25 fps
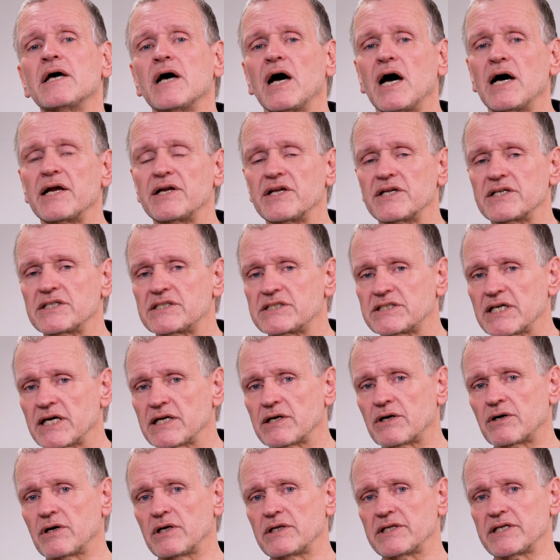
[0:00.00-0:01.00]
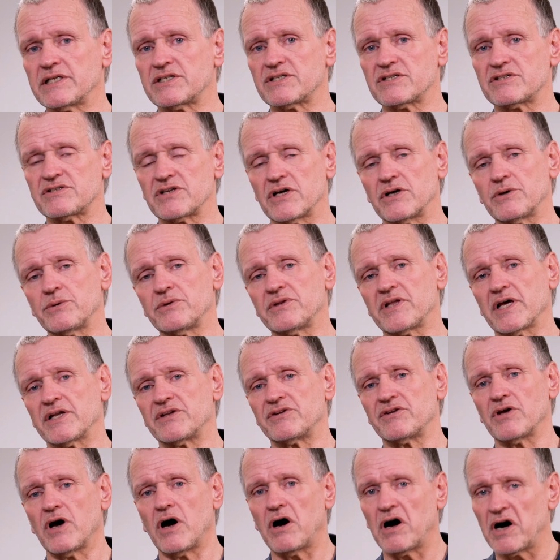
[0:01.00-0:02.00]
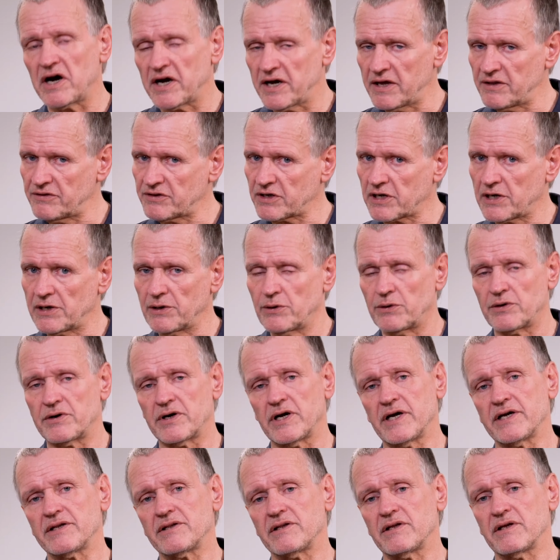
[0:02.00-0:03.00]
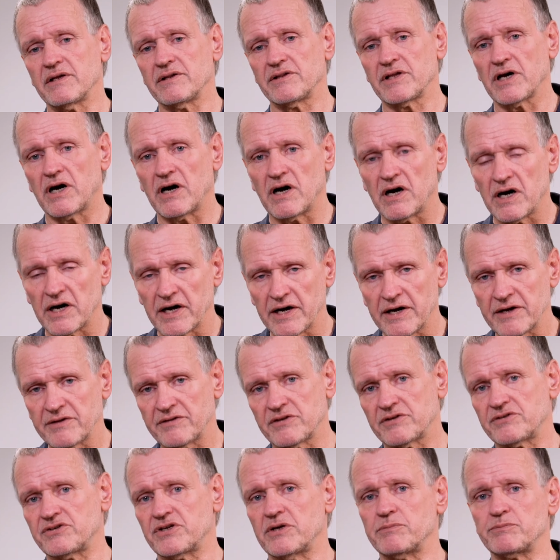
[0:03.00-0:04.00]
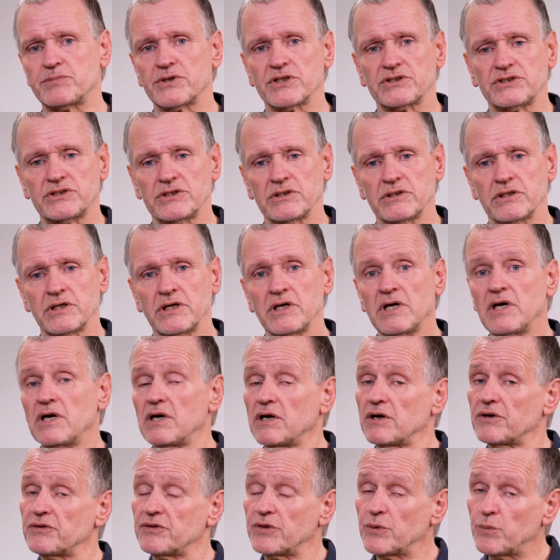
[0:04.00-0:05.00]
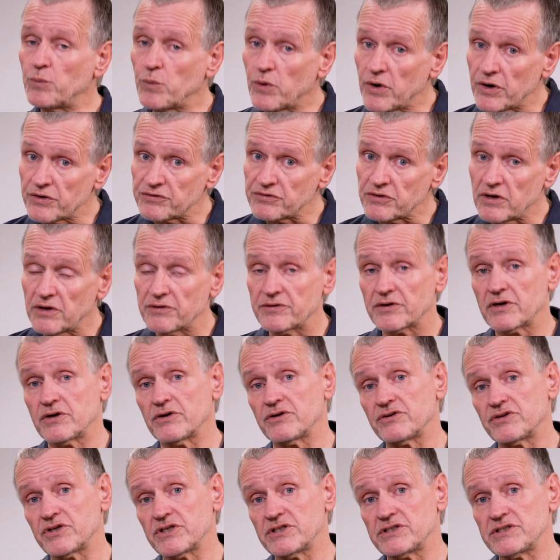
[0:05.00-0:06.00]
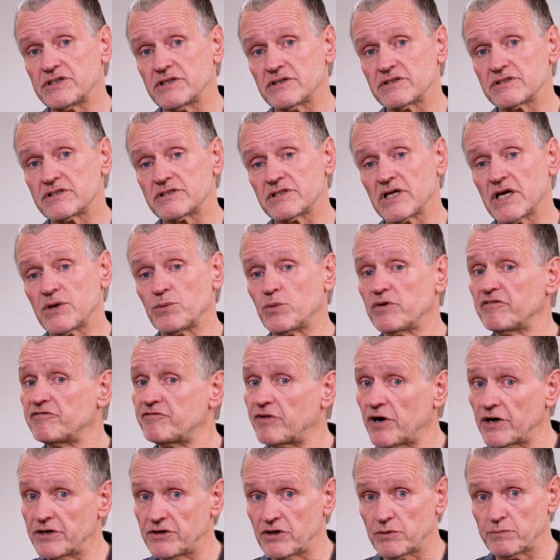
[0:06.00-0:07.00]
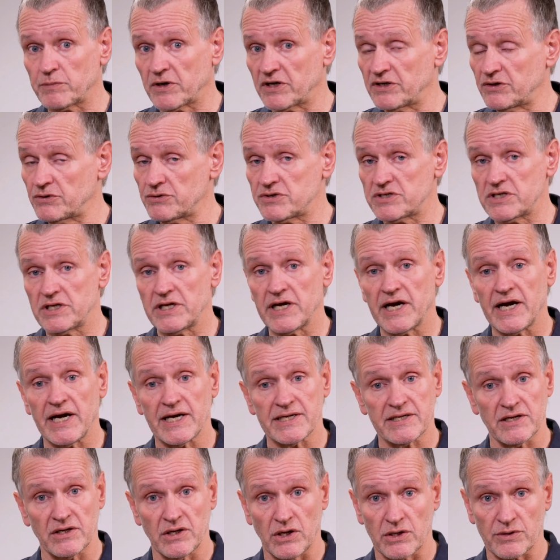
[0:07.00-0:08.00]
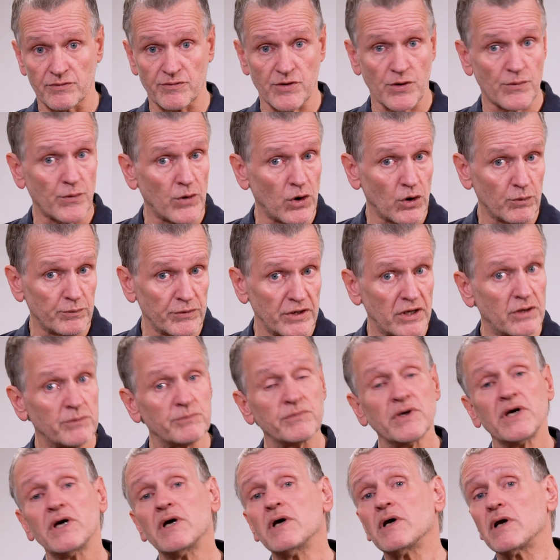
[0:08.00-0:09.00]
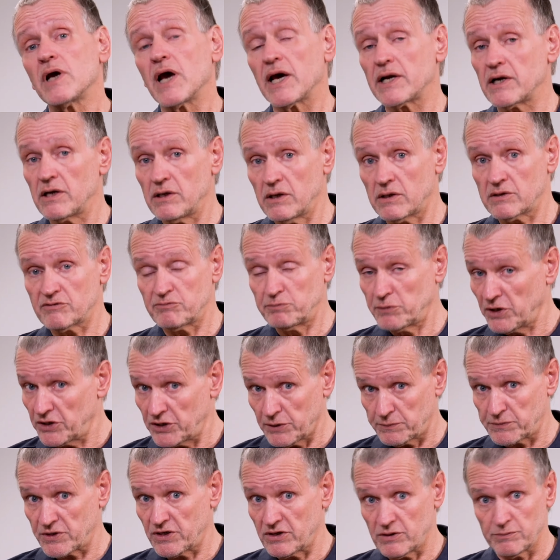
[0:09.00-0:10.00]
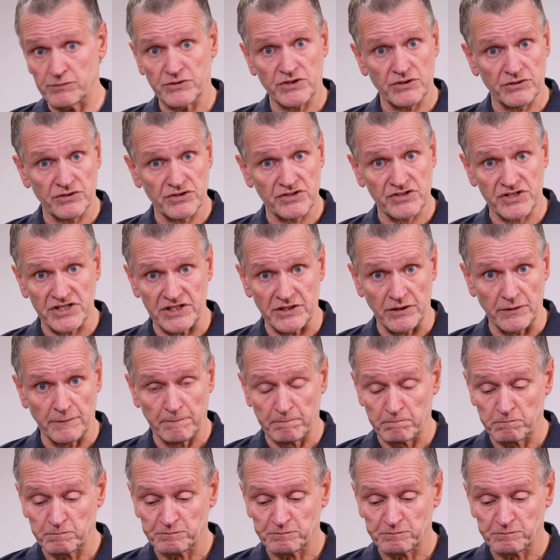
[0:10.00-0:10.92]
And in general, it's so that the higher the chloride, the higher the temperature, the worse are the conditions. And we fight it by usually add a lot of chromium and a lot of molybdenum to the steel.